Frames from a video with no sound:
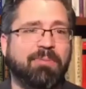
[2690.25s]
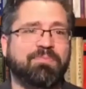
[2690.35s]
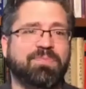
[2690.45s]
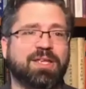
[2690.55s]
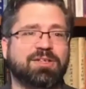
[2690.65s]

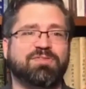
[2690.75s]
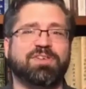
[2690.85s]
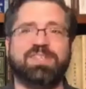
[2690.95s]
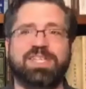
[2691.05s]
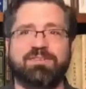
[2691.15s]
There's
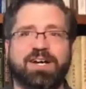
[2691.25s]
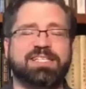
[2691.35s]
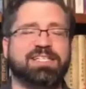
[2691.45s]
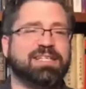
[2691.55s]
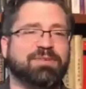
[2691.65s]
50
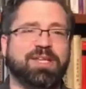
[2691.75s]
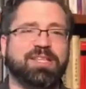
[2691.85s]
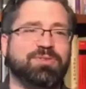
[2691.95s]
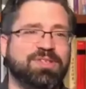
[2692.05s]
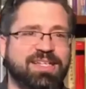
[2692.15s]
devices. I went
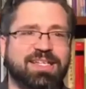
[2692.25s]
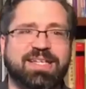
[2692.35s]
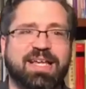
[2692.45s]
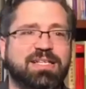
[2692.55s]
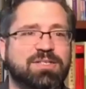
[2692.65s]
through and did
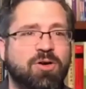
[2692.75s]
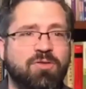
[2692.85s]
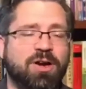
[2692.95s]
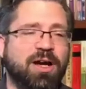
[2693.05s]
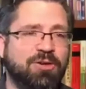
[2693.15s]
attendance. Over
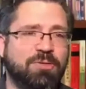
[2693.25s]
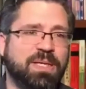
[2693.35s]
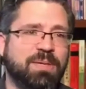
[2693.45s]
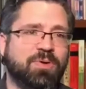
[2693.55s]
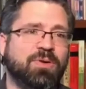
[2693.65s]
100
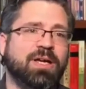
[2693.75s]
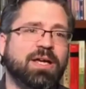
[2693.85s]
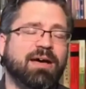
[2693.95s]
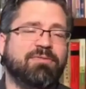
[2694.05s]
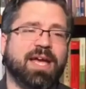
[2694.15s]
people
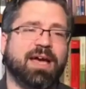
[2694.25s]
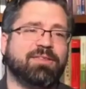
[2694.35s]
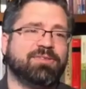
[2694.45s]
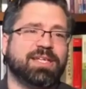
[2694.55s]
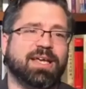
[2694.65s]
have gathered
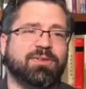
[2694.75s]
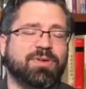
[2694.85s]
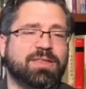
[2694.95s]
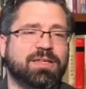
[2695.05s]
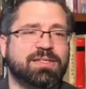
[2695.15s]
together
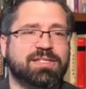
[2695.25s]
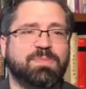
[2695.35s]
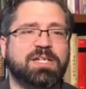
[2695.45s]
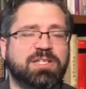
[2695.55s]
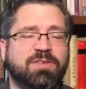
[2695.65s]
with us,
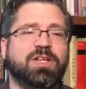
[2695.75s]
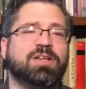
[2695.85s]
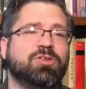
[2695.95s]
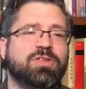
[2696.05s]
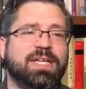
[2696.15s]
especially if we
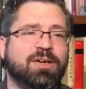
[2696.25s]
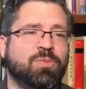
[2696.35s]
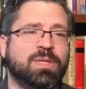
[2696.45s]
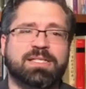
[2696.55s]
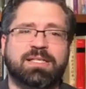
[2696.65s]
include the
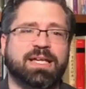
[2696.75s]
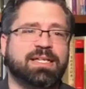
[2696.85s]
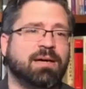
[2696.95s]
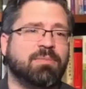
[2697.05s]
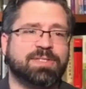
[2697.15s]
Gilmans, it like
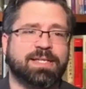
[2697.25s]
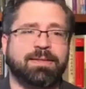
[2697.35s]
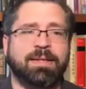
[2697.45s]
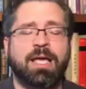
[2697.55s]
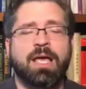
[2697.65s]
doubles it.
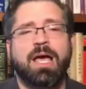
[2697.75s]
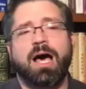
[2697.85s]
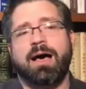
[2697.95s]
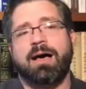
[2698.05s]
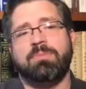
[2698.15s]

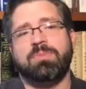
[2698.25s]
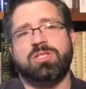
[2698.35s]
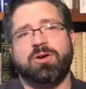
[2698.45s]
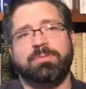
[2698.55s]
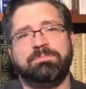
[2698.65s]

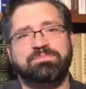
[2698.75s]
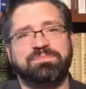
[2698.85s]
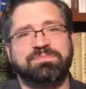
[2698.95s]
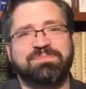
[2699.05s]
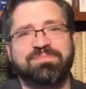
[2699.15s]
So
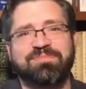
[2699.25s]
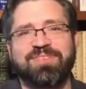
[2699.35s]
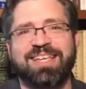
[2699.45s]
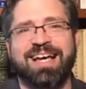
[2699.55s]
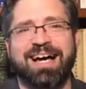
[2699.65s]

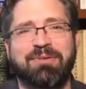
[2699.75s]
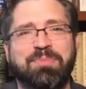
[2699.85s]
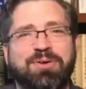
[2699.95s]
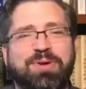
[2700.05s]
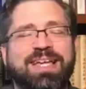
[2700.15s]

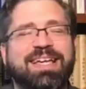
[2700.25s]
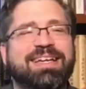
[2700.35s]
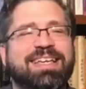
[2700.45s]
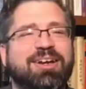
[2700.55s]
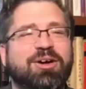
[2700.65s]
we
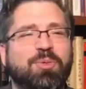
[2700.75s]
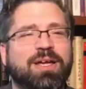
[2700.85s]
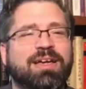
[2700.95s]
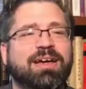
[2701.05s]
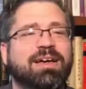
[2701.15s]

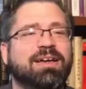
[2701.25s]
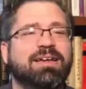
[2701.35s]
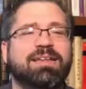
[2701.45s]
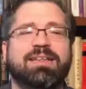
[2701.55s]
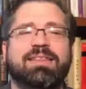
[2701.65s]

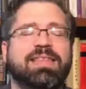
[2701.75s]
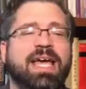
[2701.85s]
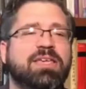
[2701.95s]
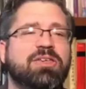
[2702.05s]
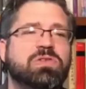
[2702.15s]

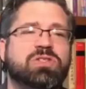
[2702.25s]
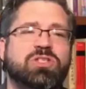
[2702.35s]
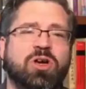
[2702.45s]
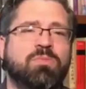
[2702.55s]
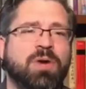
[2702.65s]
thank you
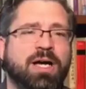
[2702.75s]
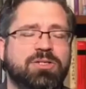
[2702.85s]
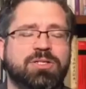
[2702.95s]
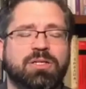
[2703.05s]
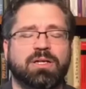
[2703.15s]
so
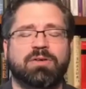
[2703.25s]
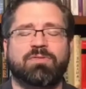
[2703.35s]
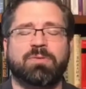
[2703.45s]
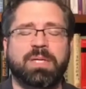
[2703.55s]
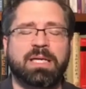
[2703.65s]
much for
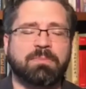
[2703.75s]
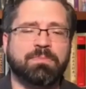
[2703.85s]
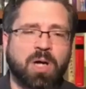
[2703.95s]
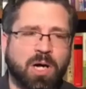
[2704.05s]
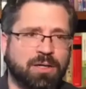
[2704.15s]
being
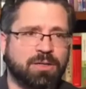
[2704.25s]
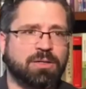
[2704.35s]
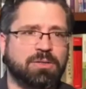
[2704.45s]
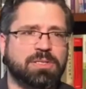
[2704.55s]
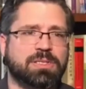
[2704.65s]

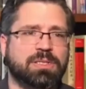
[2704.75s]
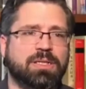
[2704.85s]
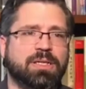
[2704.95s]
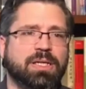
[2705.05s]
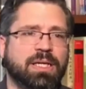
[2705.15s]
partners
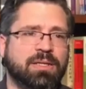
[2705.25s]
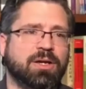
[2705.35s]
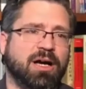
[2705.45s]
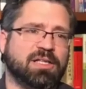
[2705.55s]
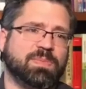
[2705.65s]
in the
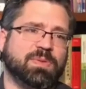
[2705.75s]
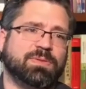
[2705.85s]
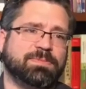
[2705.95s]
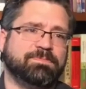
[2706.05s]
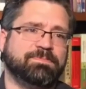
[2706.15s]
gospel.
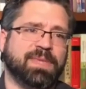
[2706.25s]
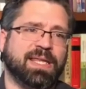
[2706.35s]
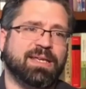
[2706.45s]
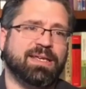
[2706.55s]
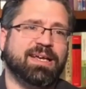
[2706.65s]

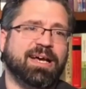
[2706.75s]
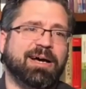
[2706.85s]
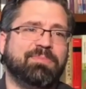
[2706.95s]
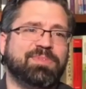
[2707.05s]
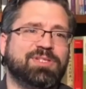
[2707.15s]

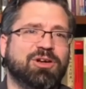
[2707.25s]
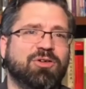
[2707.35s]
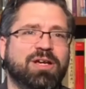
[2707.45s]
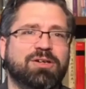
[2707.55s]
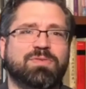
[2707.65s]
So
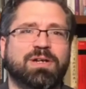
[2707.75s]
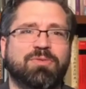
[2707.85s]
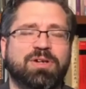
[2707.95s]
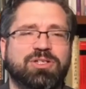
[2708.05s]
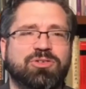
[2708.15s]
here's what I
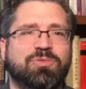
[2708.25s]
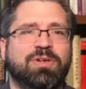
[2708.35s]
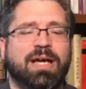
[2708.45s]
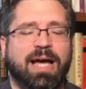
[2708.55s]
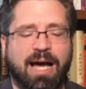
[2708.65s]
want to do.
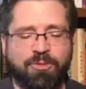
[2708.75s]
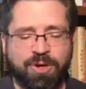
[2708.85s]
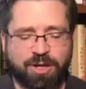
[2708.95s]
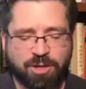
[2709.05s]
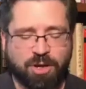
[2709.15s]
I want to
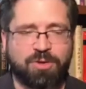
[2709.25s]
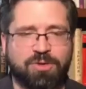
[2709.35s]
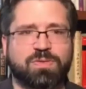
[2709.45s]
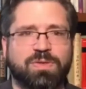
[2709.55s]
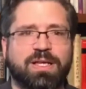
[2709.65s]

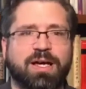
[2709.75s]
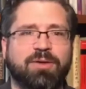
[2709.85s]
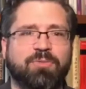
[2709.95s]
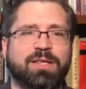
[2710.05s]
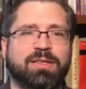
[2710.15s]
close with a
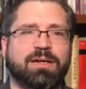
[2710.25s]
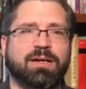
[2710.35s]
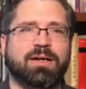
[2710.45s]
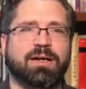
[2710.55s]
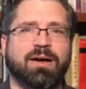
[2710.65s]

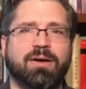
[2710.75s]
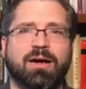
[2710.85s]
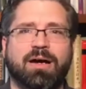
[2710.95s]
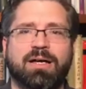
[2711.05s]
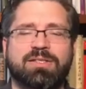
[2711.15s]

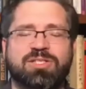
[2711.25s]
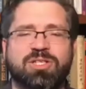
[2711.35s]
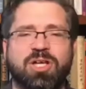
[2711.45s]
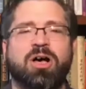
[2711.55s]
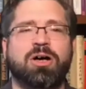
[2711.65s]

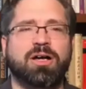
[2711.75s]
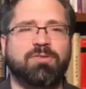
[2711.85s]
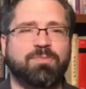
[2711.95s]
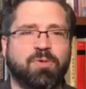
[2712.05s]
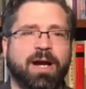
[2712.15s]
song of
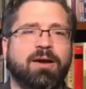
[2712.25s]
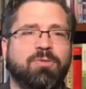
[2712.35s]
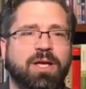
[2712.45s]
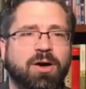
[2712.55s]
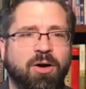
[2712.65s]
prayer.
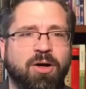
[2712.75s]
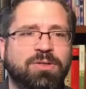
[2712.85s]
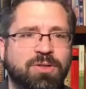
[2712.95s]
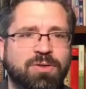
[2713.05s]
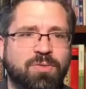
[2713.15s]
We all
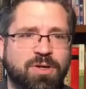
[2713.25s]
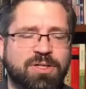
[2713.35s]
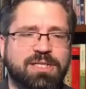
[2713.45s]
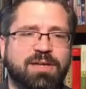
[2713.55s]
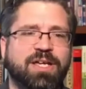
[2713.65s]
know the words
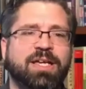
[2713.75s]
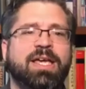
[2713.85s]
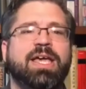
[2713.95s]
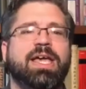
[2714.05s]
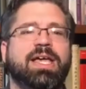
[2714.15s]
of it.
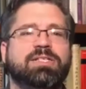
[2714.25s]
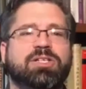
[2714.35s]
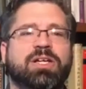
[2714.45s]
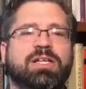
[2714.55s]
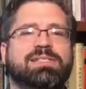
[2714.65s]
It's
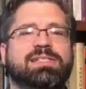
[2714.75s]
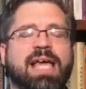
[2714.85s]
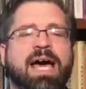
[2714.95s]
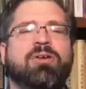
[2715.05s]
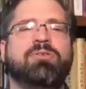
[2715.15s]
going to
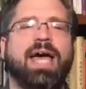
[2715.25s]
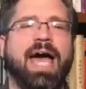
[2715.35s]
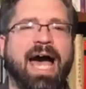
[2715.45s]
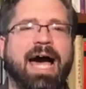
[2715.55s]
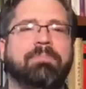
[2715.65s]
sound
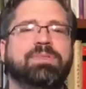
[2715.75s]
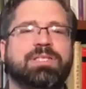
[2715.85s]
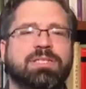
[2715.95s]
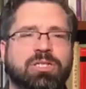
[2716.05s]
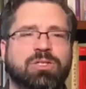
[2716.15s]

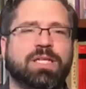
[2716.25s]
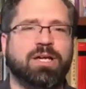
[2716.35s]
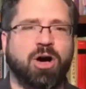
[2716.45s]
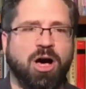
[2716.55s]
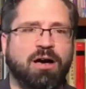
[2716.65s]
absolutely
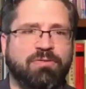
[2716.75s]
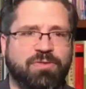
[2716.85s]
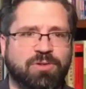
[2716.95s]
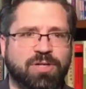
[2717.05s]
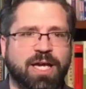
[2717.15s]
awful,
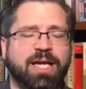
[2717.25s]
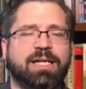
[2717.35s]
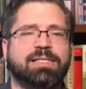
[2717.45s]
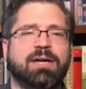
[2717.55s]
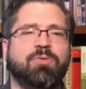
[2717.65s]
okay? Because
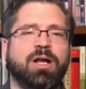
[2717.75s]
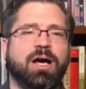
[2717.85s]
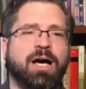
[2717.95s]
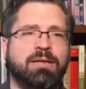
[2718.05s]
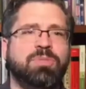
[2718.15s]
I want to
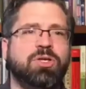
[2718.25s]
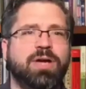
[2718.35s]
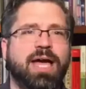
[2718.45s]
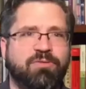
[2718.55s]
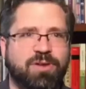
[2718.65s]
unmute
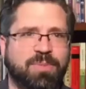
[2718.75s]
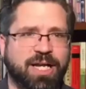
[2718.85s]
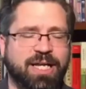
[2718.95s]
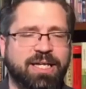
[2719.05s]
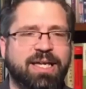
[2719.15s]

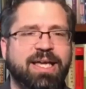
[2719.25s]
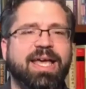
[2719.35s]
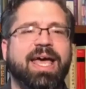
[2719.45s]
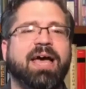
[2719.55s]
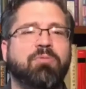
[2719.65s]
everybody,
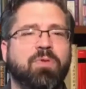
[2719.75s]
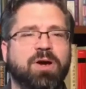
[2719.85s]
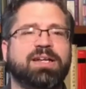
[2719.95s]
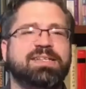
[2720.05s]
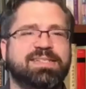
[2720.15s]
and we're
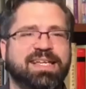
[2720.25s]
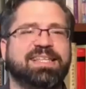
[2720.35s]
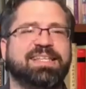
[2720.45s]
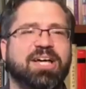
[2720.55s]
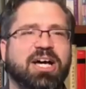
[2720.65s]
going to sing the
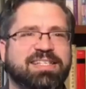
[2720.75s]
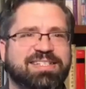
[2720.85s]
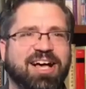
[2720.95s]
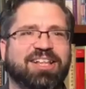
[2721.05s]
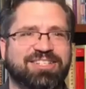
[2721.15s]

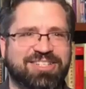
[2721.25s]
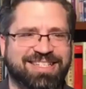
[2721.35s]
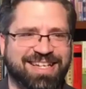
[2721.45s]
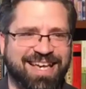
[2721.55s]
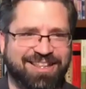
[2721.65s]
doxology
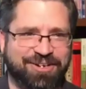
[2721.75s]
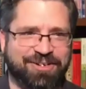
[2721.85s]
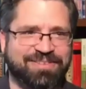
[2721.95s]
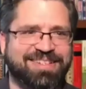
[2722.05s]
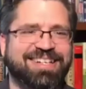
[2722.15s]
together,
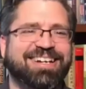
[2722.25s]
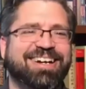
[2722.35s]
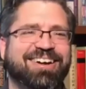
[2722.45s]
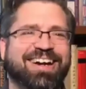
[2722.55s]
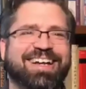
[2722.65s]

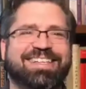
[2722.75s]
all right?